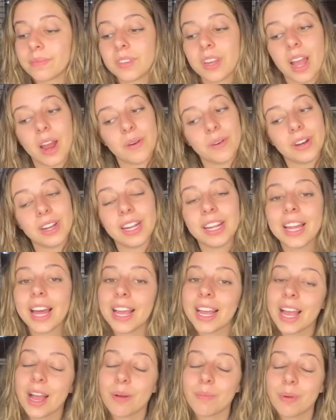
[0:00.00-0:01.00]
I really
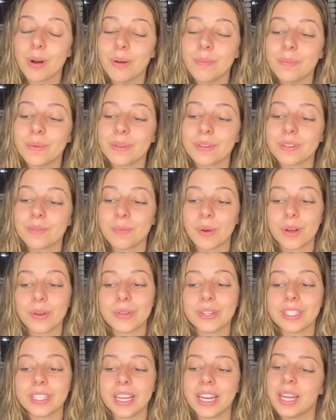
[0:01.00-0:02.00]
like how purple row
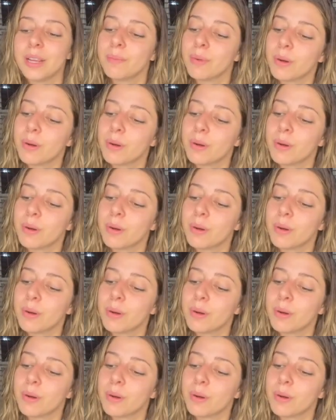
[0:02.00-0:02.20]
is sitting.